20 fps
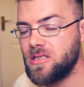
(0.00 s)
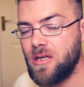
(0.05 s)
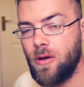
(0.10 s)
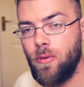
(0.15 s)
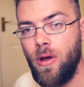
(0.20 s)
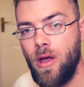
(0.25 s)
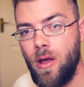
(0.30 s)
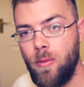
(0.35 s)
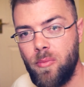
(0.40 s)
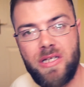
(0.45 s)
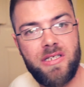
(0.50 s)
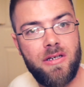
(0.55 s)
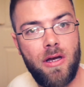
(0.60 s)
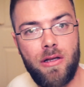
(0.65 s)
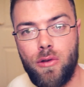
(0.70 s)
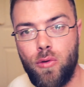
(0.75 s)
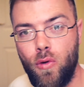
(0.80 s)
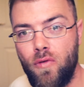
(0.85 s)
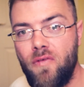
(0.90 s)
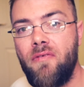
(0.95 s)
So please,
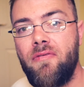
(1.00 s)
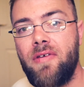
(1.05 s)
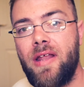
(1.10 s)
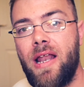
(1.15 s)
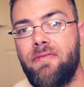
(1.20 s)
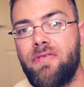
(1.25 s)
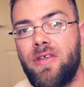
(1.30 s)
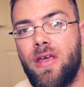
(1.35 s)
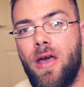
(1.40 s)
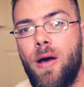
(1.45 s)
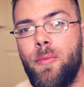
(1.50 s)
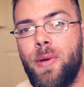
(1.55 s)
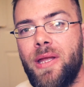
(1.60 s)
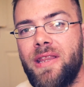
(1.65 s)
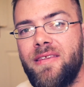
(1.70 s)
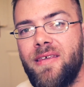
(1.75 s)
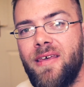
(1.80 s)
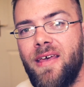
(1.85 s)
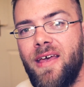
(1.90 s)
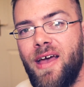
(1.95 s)
I'd love if you left a comment